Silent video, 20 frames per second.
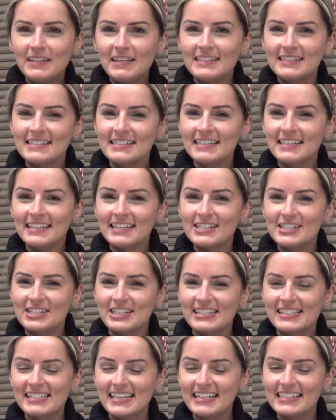It's
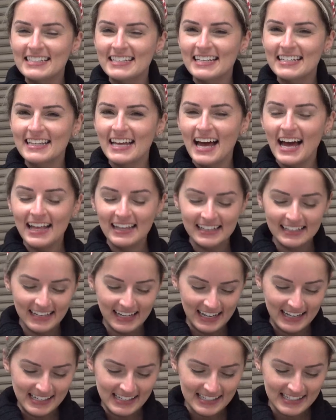delicious. Tastes like the
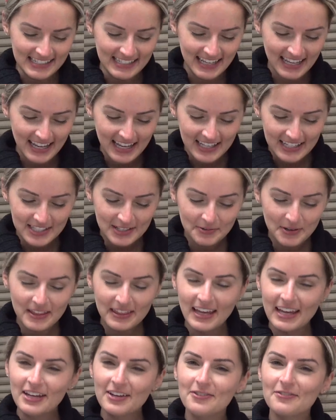holidays. So we
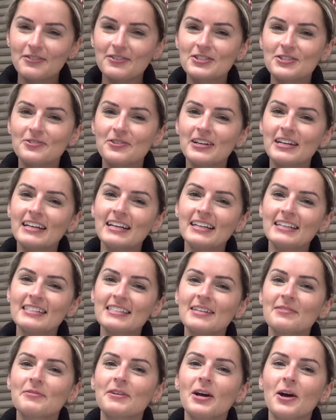thank you for joining
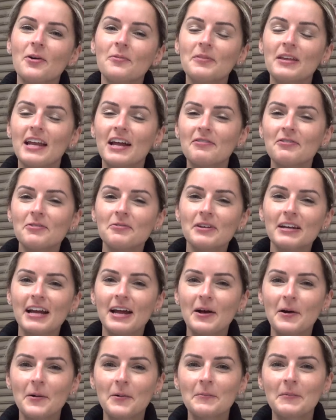us, and we hope that everyone
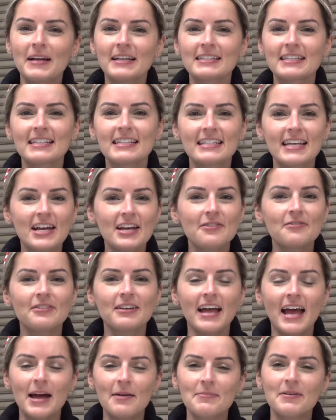at home has a safe and
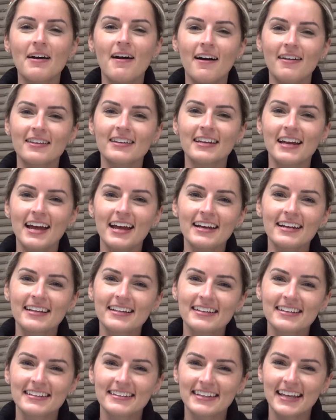happy holiday.
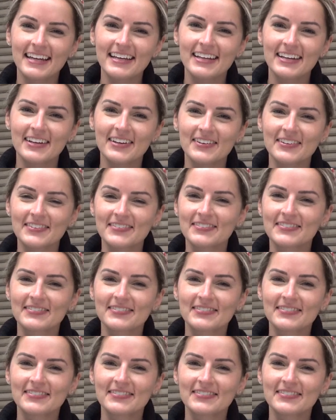Thank you.